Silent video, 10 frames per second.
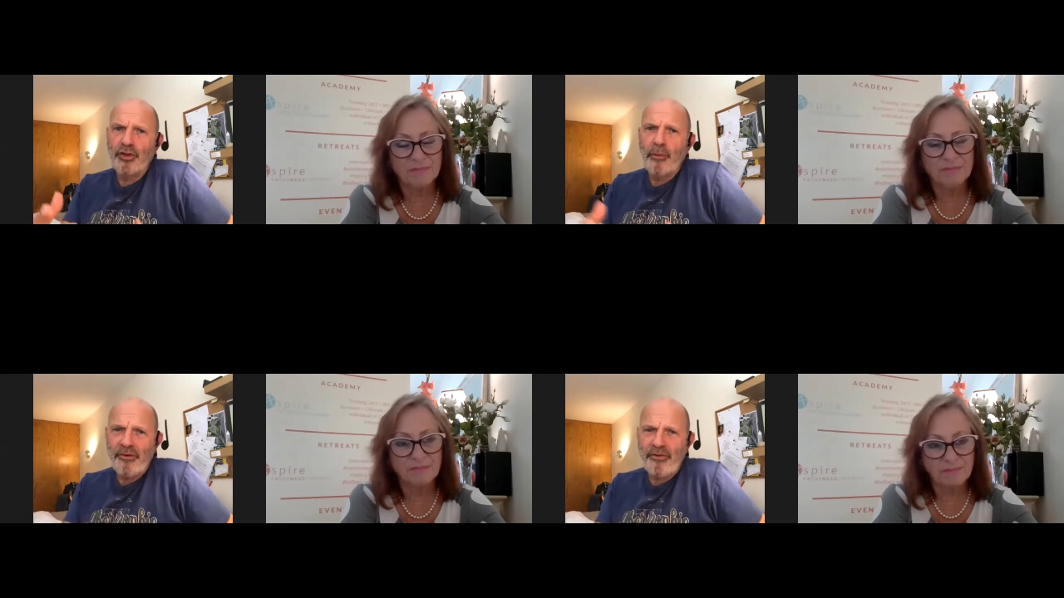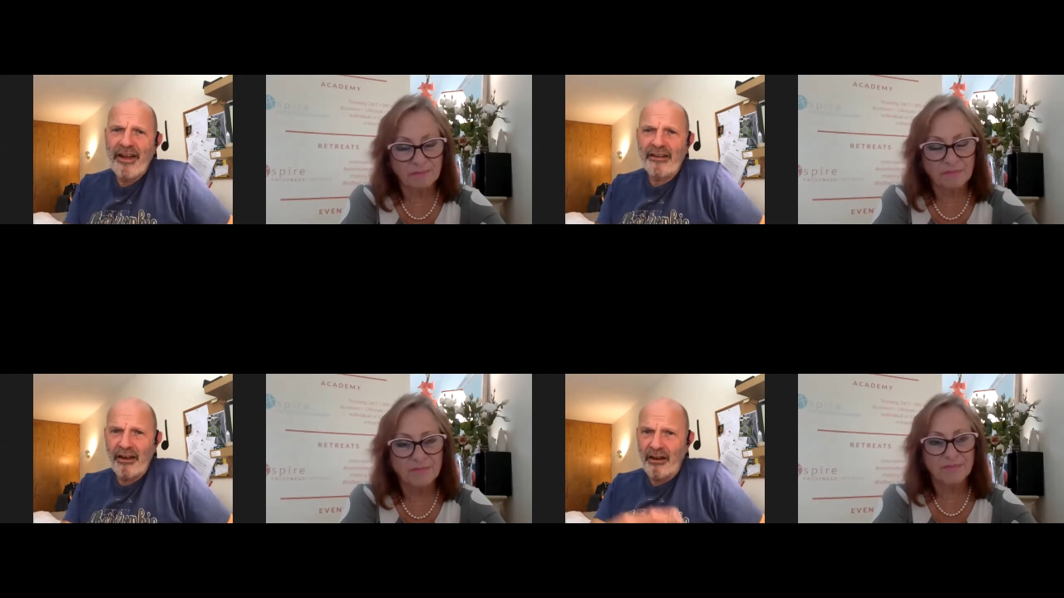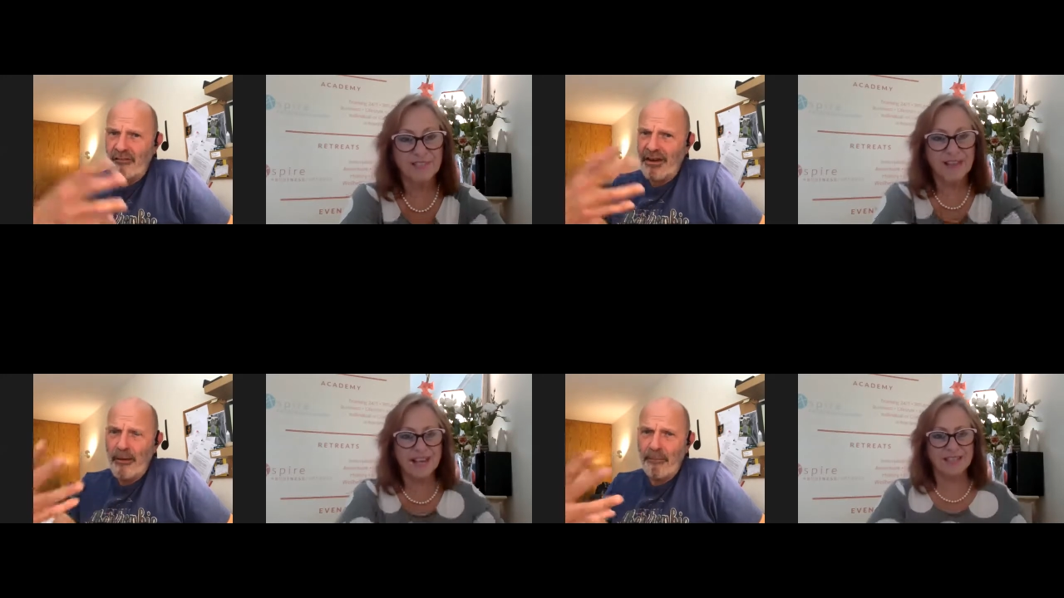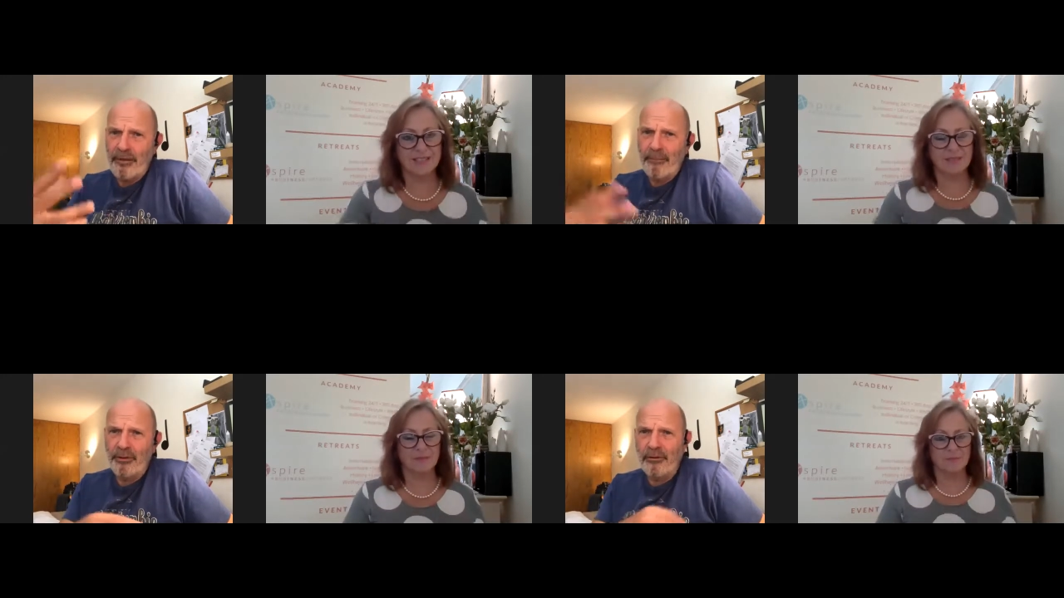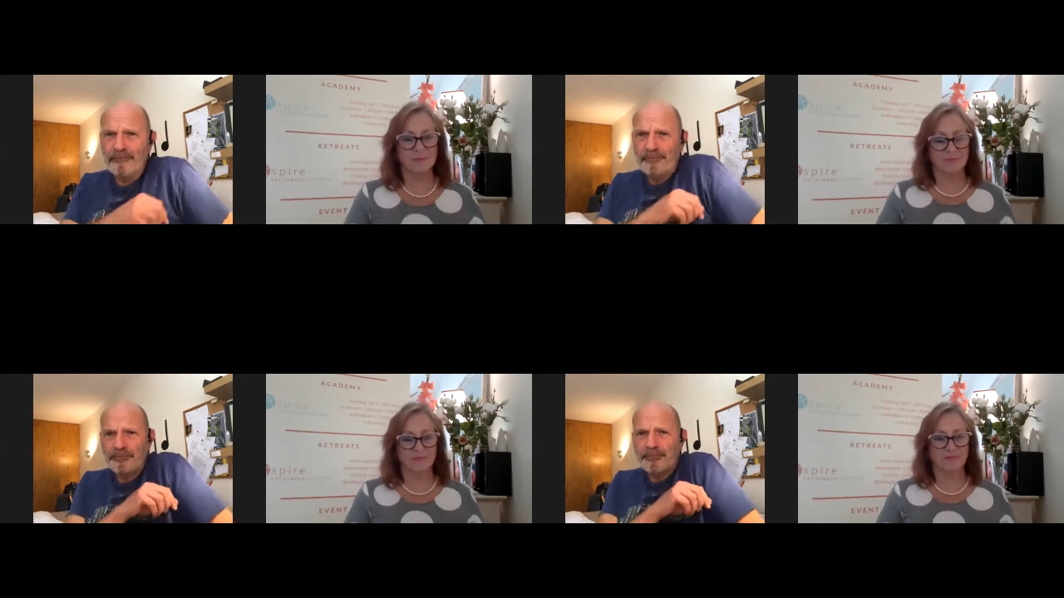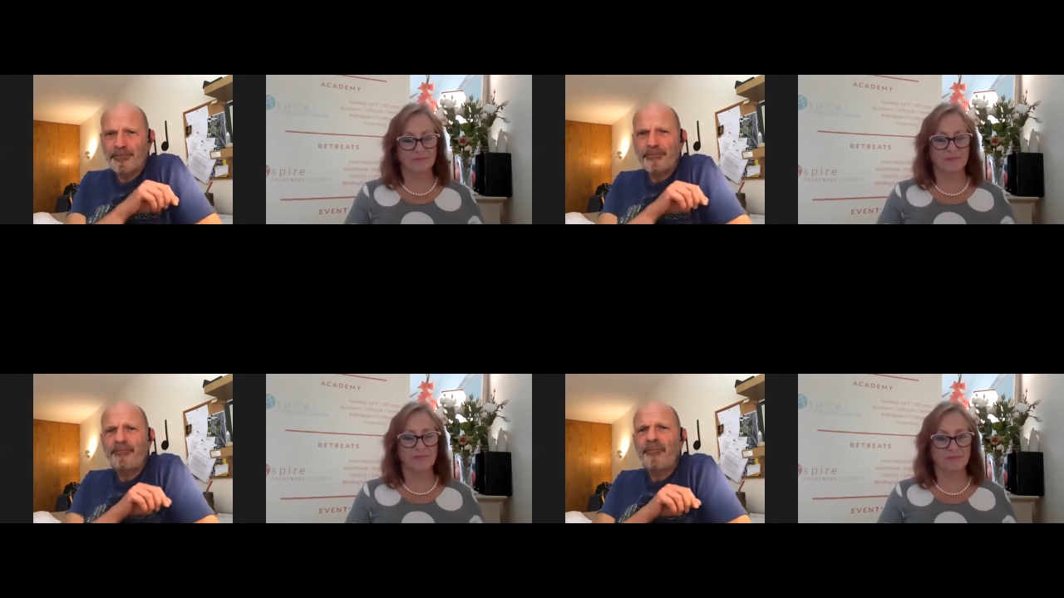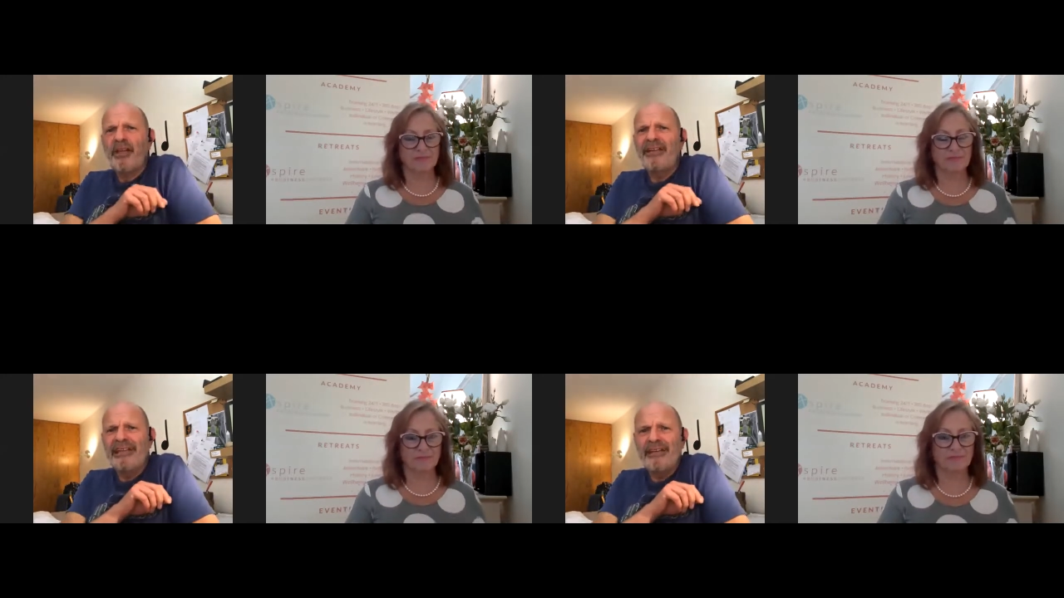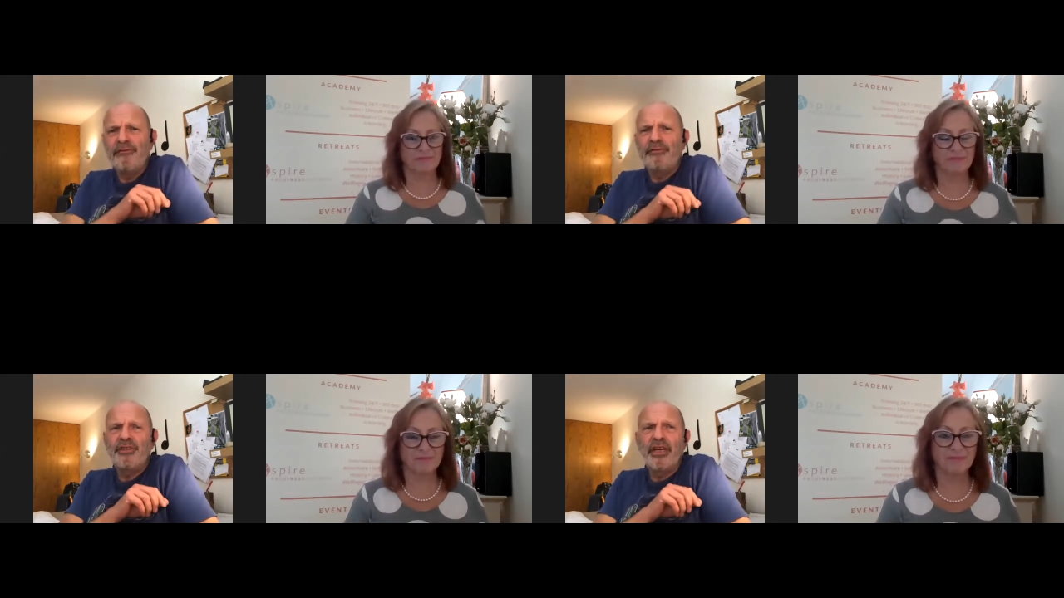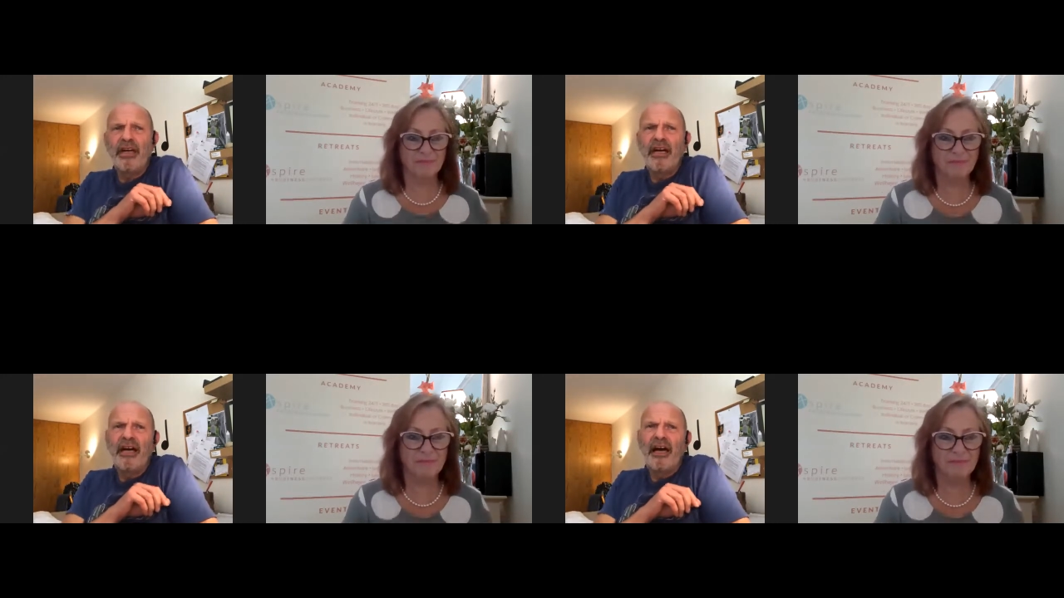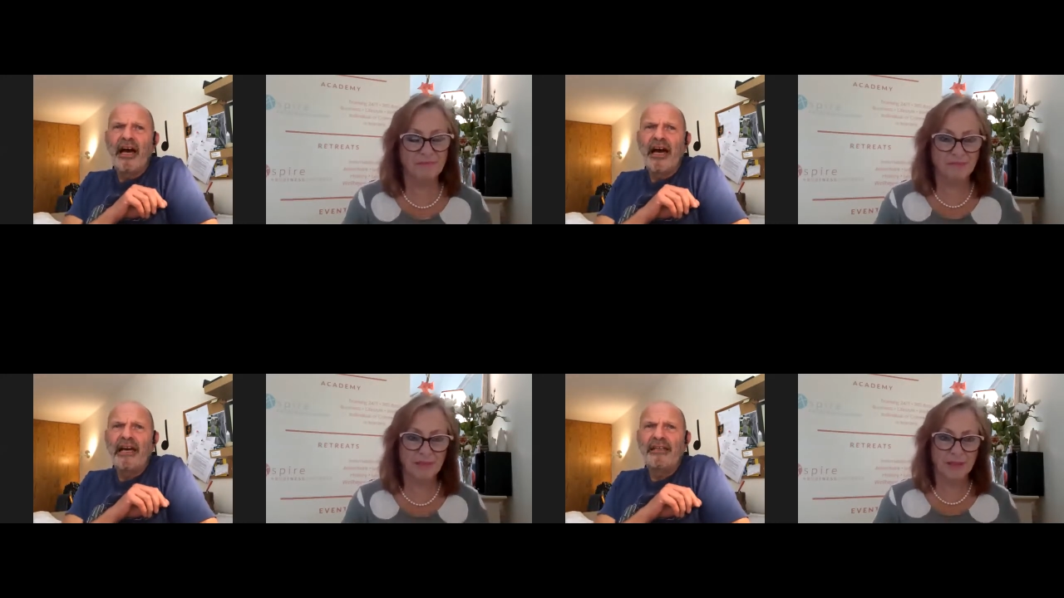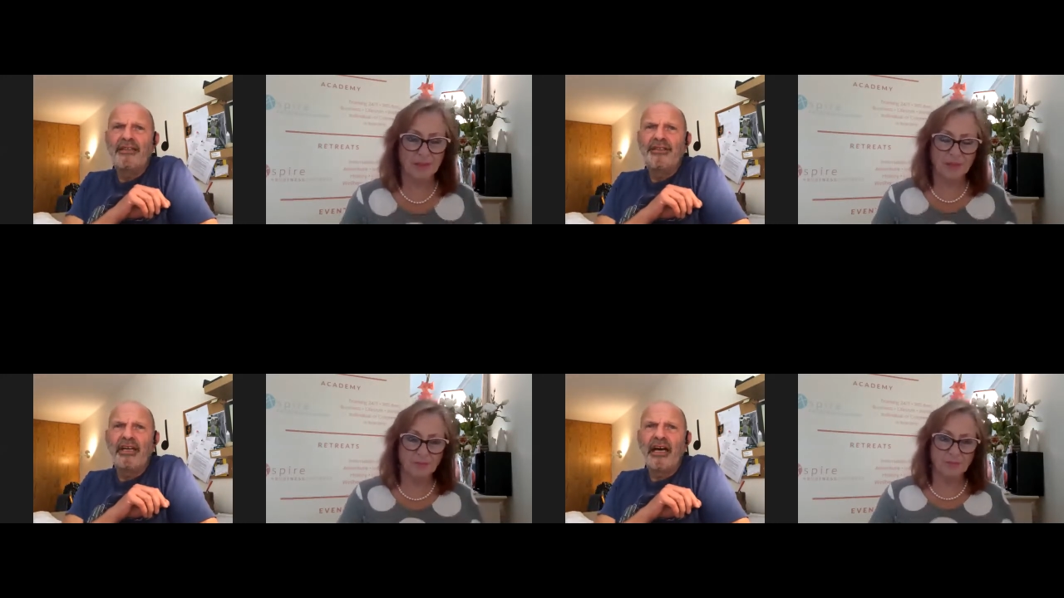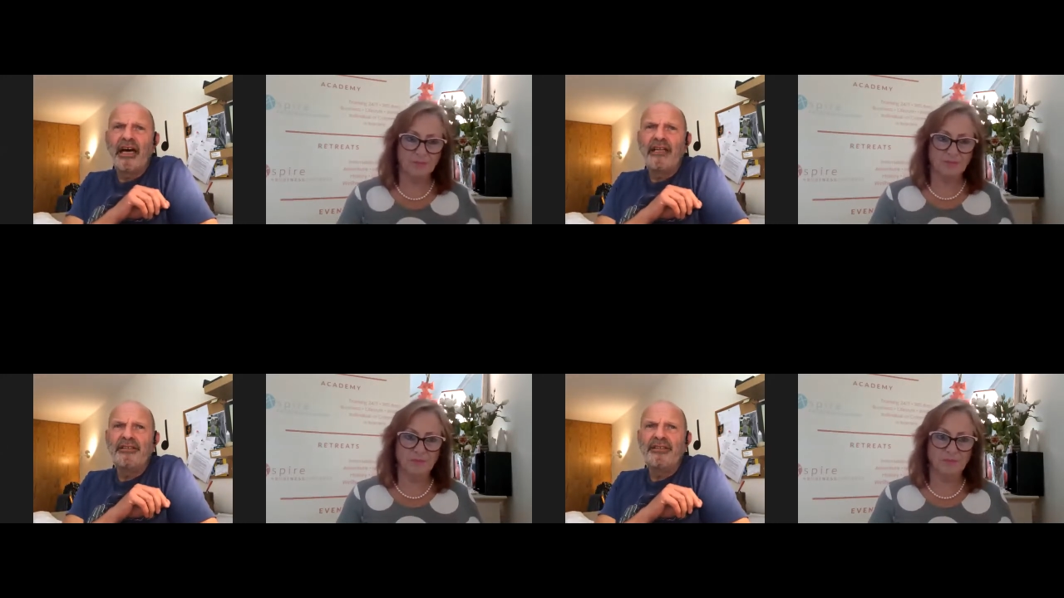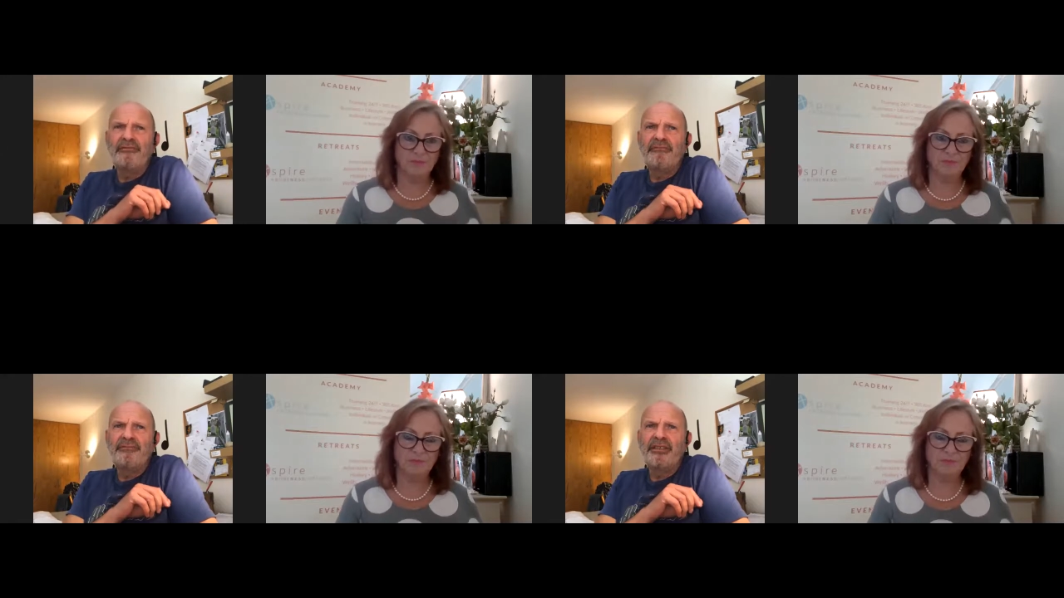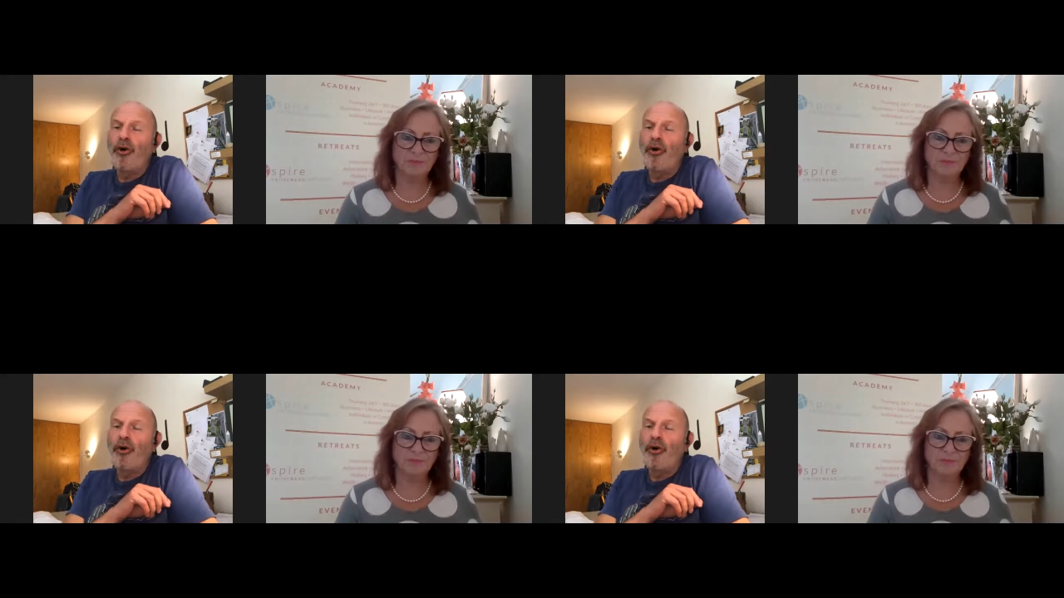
Speaker 1: operandi of how yes. people lived mm. and and